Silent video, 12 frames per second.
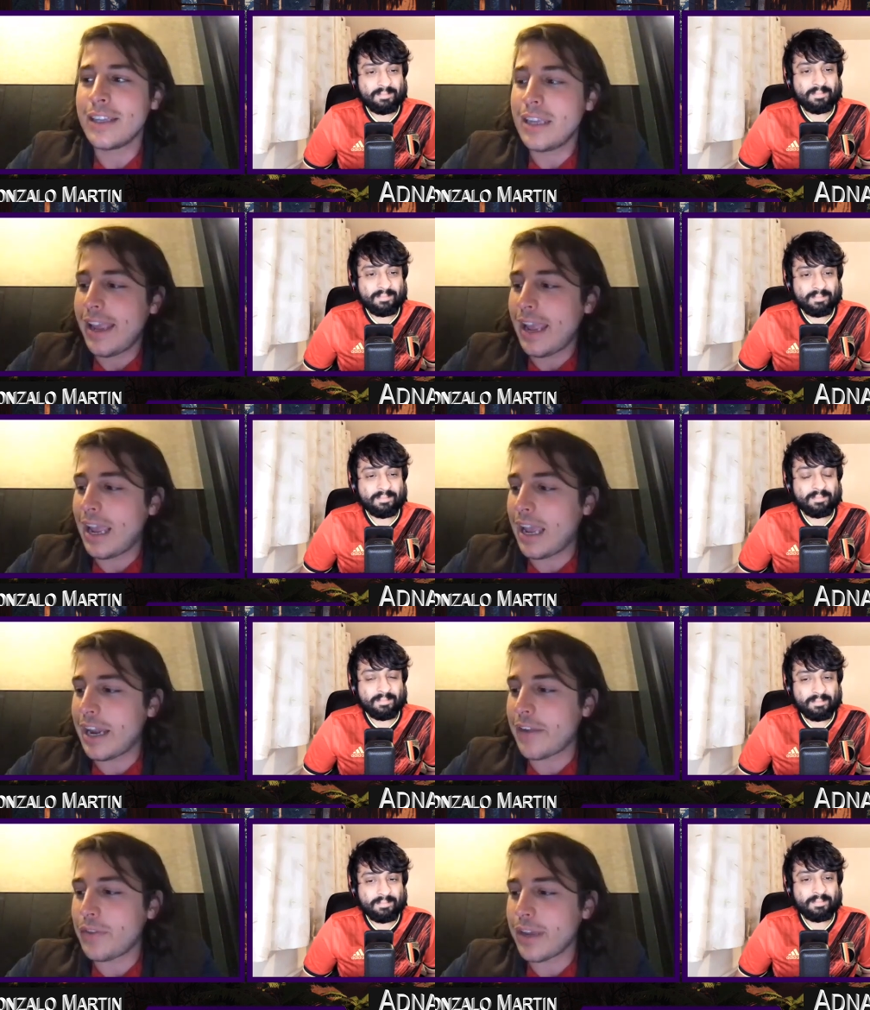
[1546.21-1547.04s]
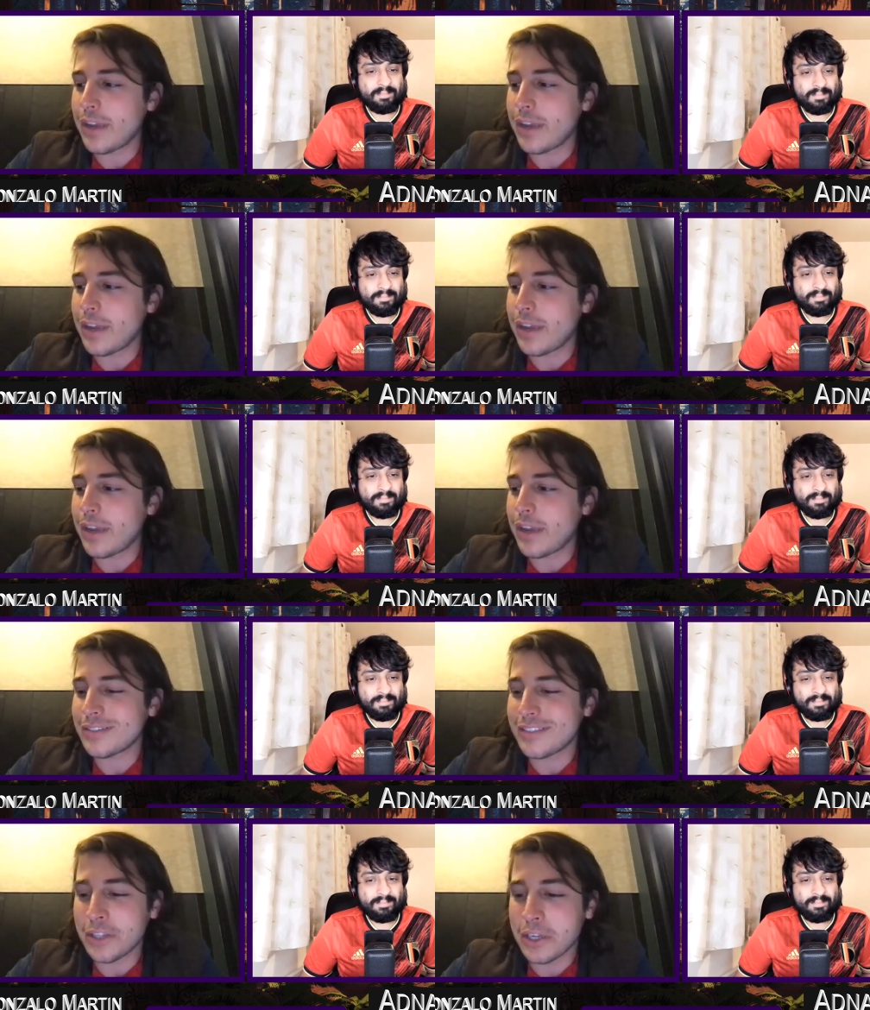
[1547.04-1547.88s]
Speaker 1: And if you guys are
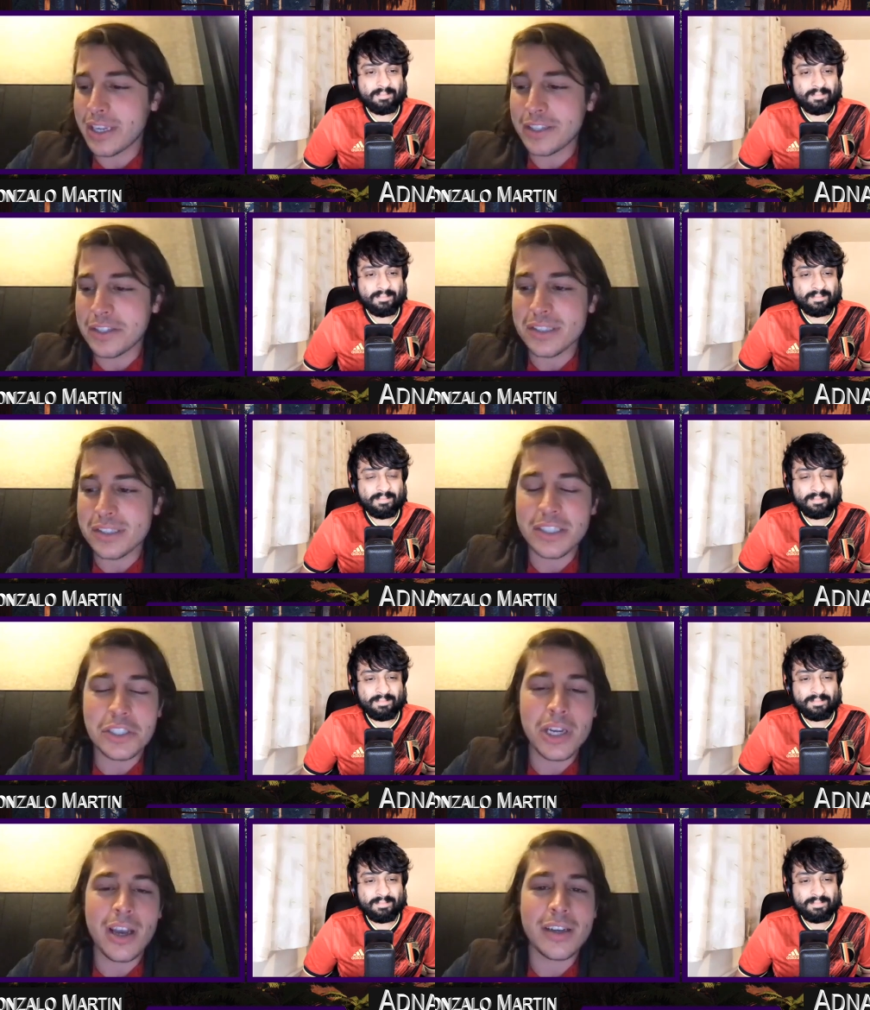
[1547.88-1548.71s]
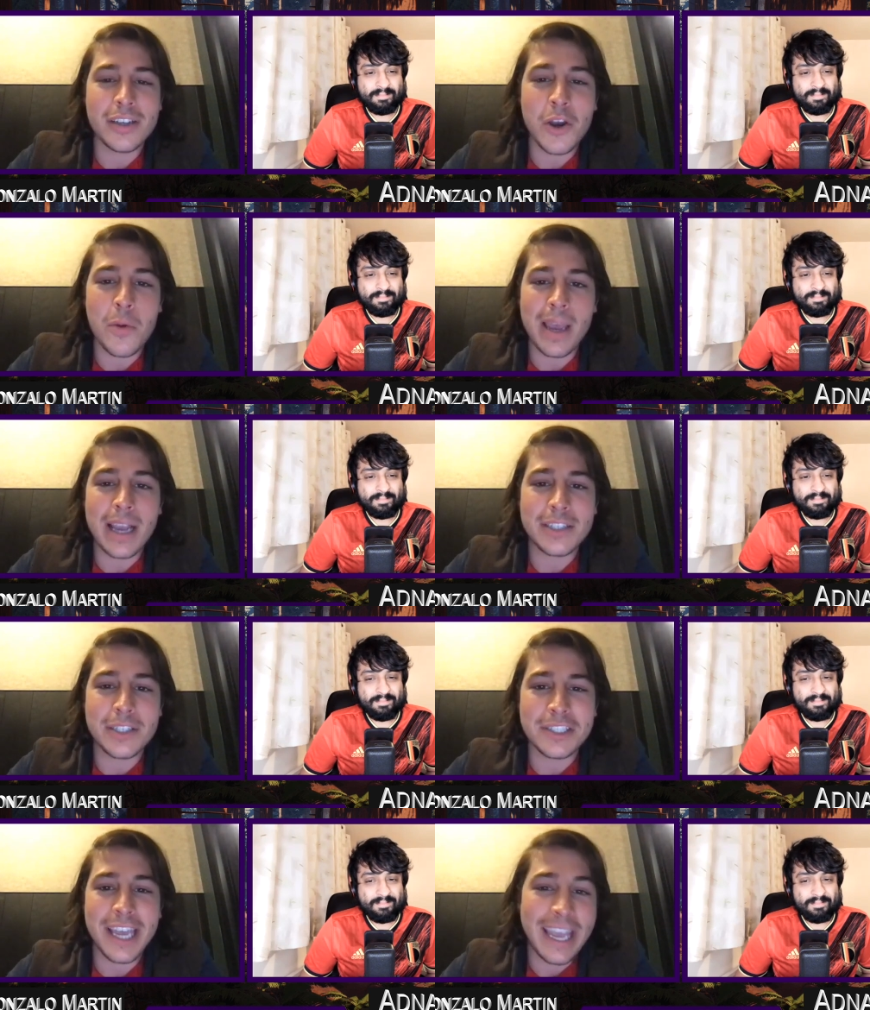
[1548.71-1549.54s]
looking to see Sean go back to
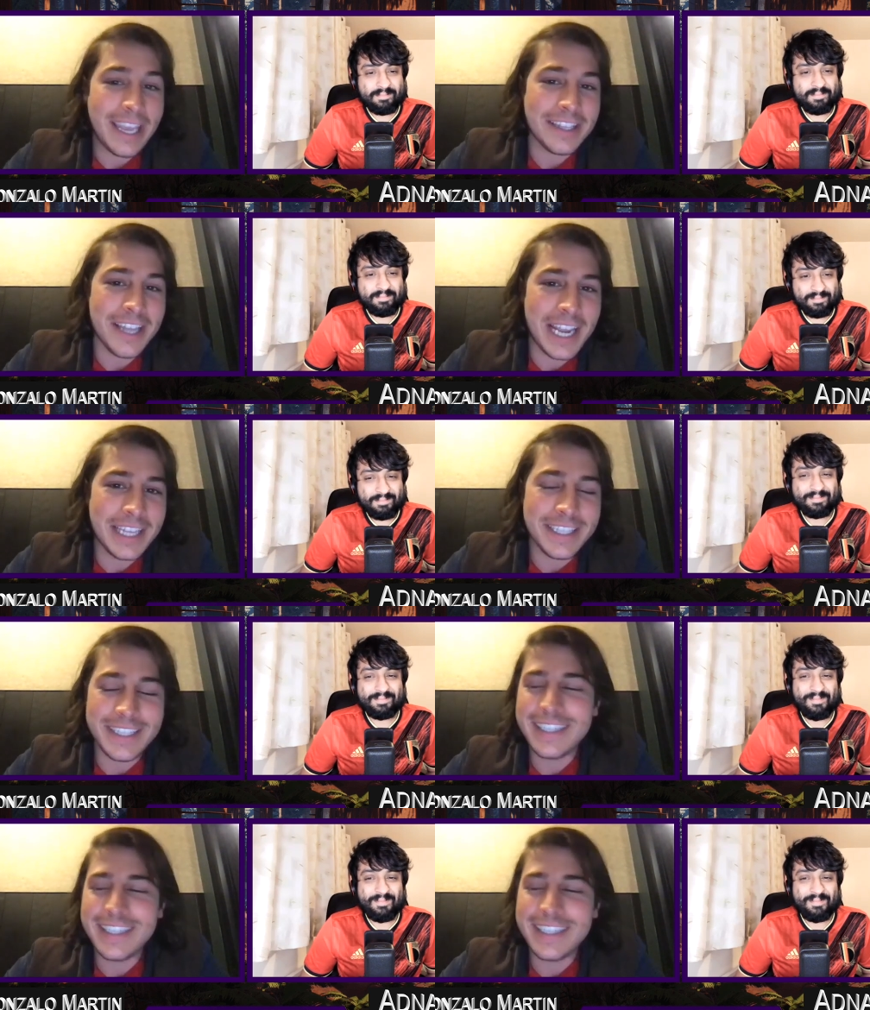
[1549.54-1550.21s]
a Lyla,